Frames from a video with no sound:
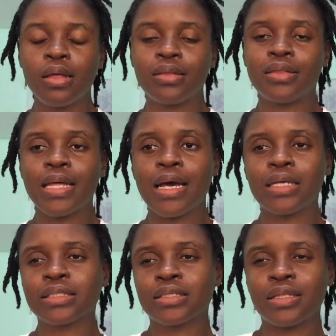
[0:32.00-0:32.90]

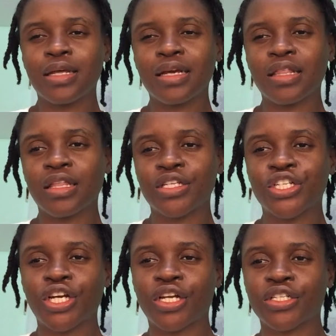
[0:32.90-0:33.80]
last length
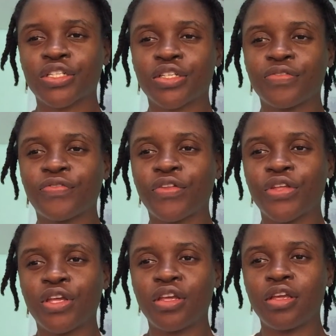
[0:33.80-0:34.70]
check for the
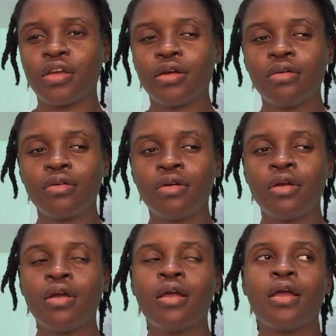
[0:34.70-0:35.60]
year.
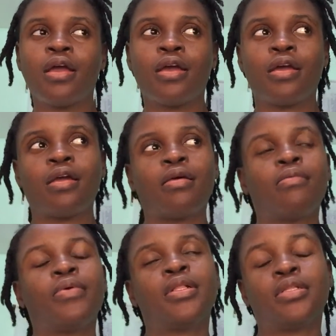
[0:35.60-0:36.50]

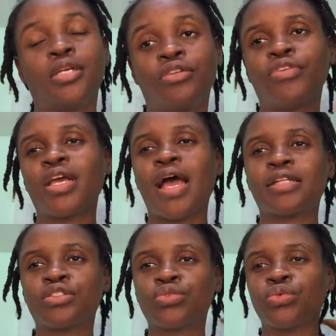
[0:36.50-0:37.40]
Well, in
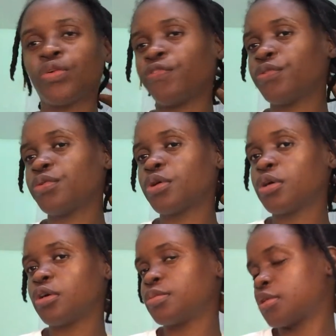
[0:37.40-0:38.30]
regards to the Food
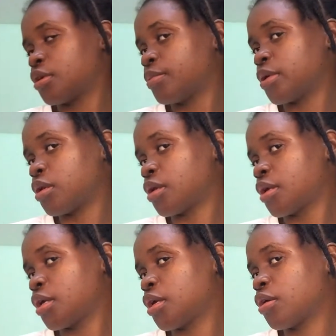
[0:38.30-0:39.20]
Herbs Herbal
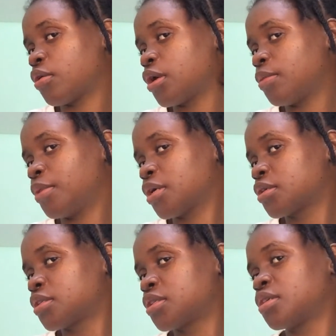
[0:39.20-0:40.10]
Hair Oil
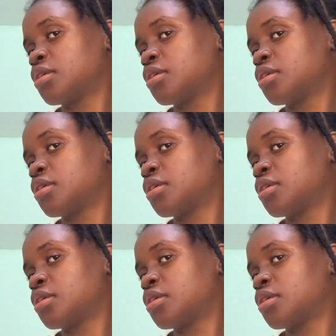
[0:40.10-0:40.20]
Mix,